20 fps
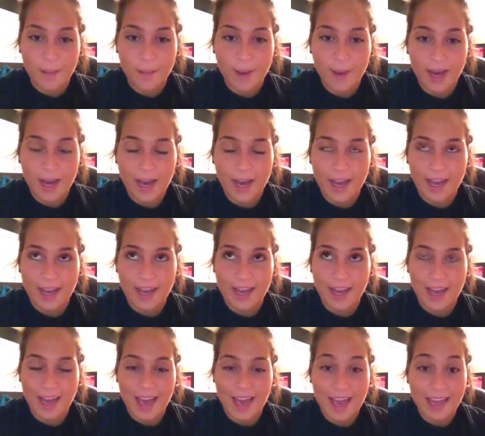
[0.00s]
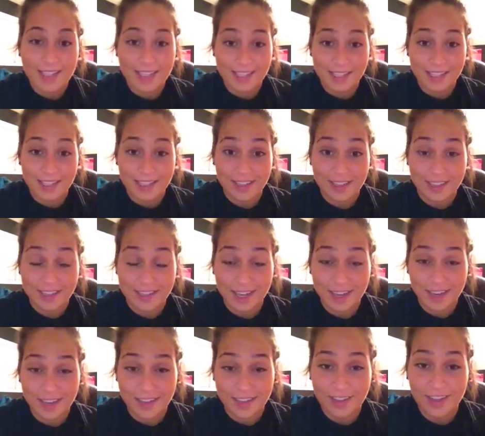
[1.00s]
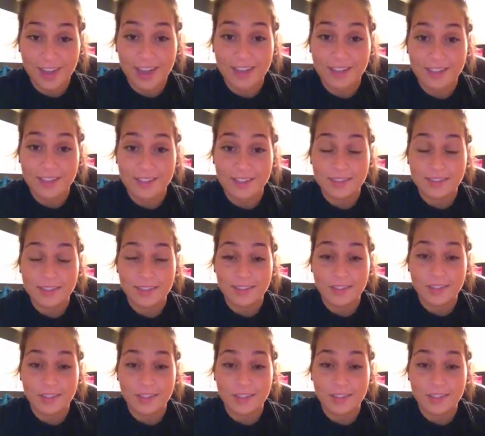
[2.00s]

by asking the entire class.